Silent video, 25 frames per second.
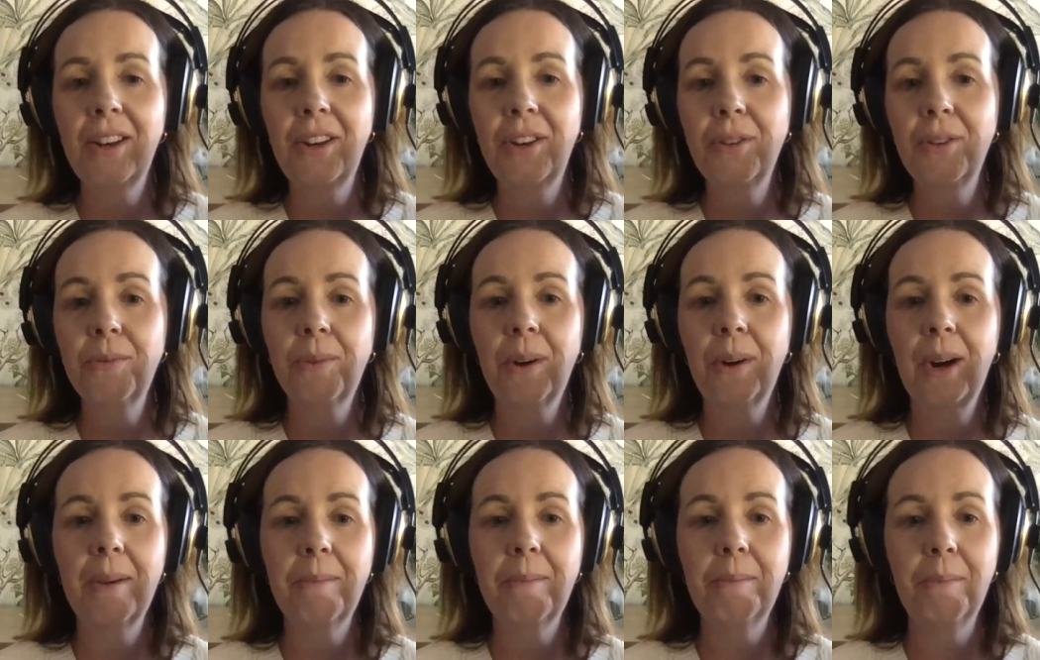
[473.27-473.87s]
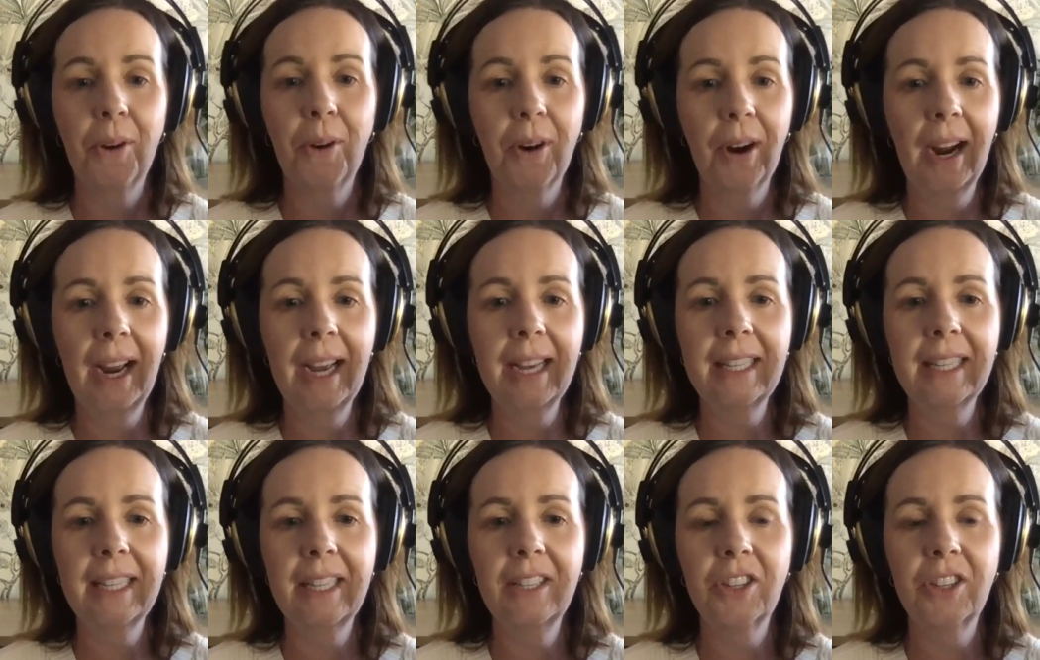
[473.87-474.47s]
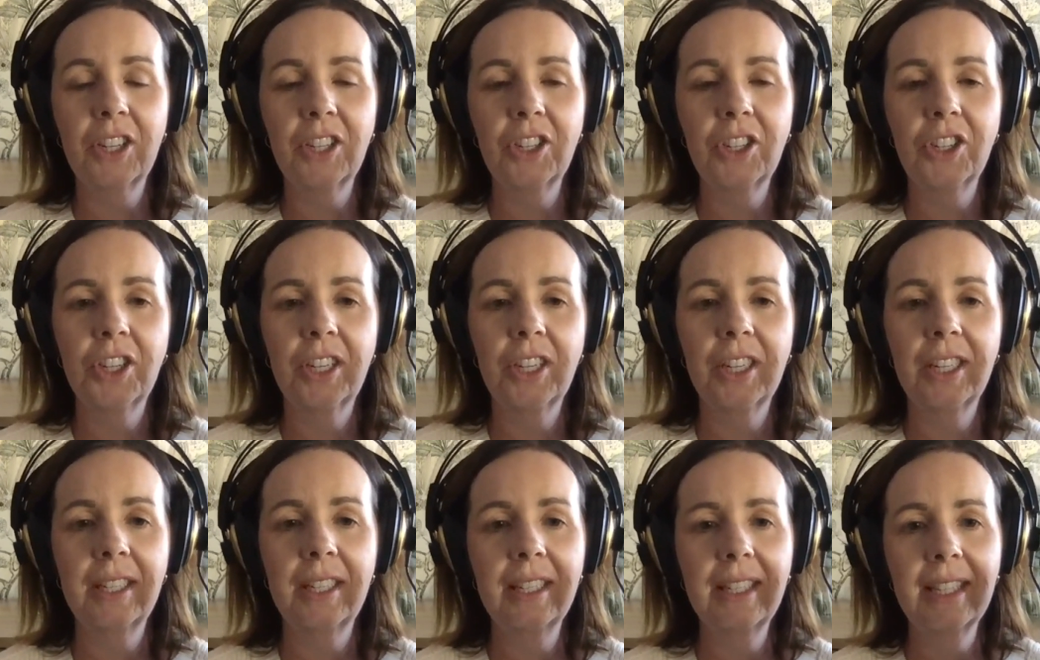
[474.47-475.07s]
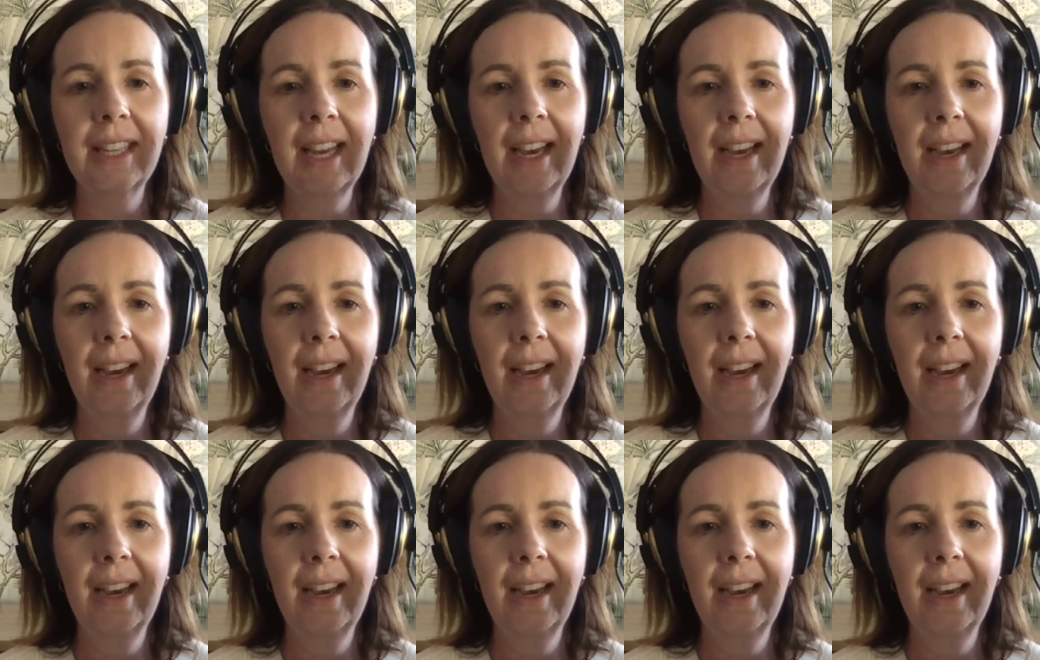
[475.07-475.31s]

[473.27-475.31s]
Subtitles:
you want more hike suggestions,